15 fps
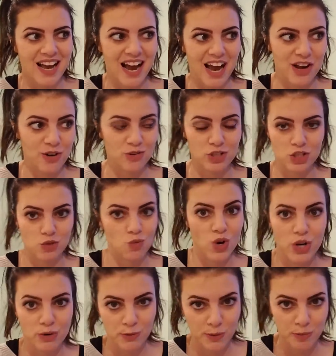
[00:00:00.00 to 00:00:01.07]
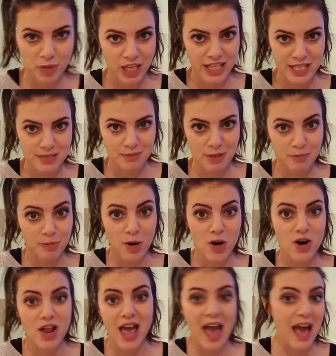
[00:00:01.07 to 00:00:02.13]
I don't just want a replacement
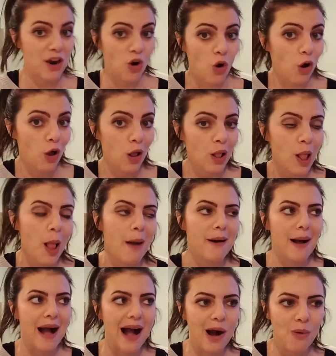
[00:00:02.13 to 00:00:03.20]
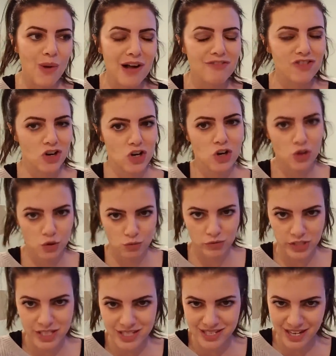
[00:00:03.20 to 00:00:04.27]
bird at all. However, the
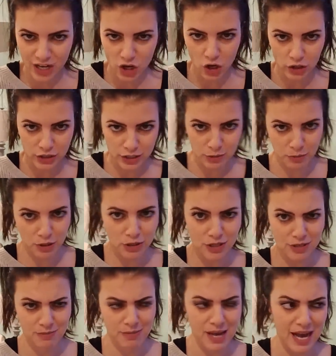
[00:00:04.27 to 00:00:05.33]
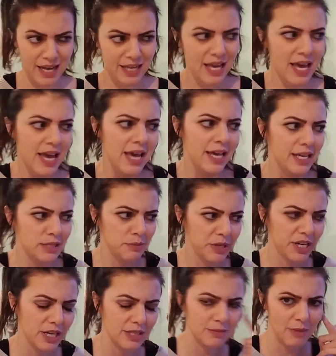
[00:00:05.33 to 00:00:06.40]
reason I called this person back is
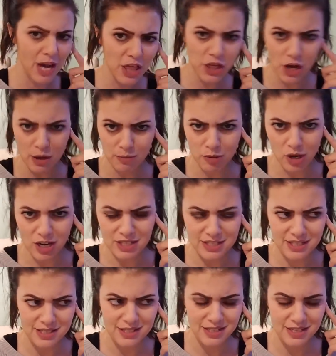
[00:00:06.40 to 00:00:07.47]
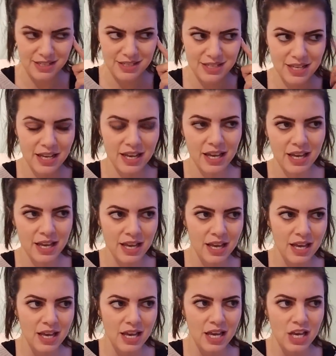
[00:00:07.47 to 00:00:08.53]
because my thought process is,
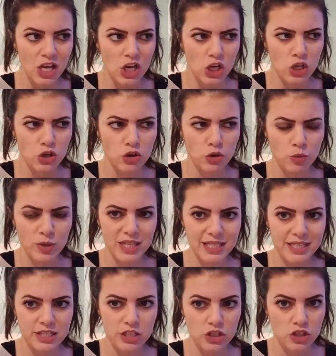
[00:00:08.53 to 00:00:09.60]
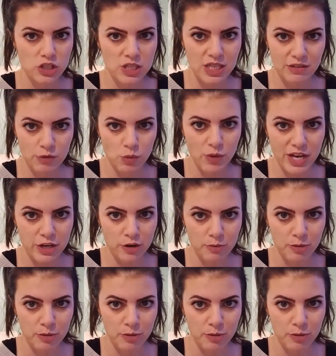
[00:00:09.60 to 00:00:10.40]
you're willing to just give away your